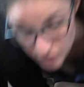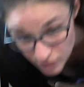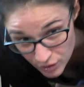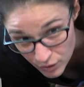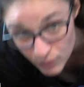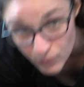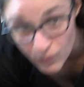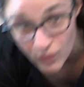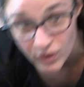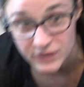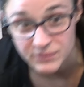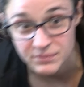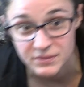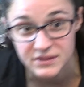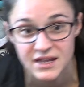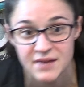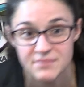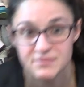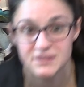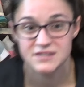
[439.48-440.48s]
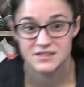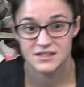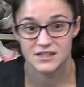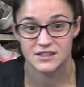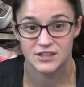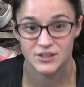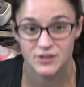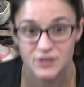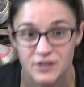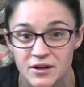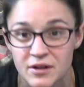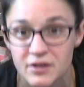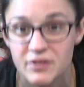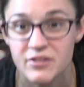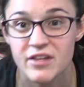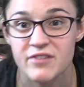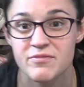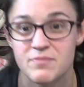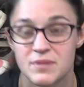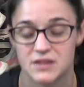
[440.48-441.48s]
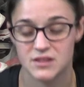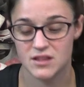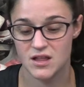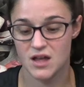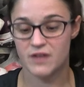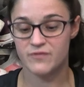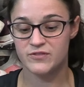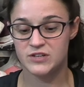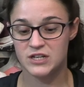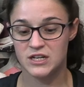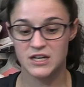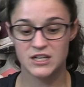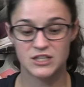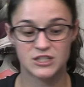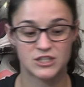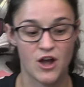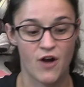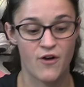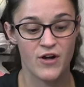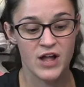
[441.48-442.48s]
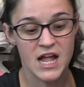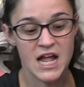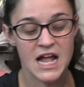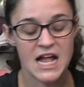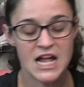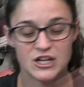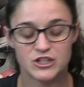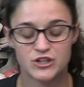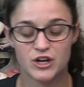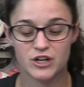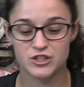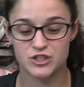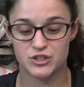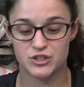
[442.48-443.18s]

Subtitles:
a little worn, but that means that they've been loved. So trail